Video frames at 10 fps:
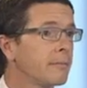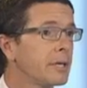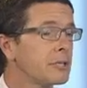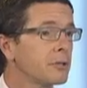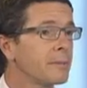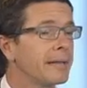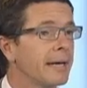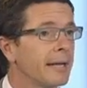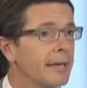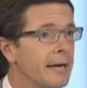We talked about
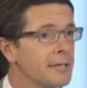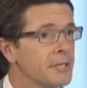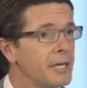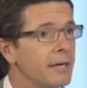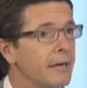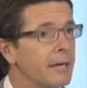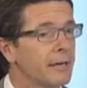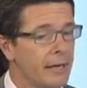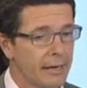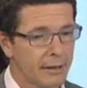that late last year,
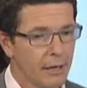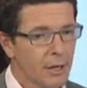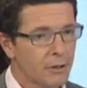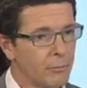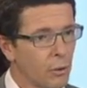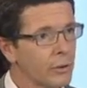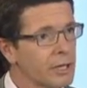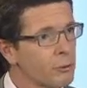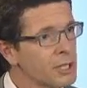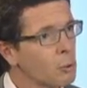and the
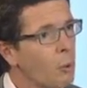mortgage risk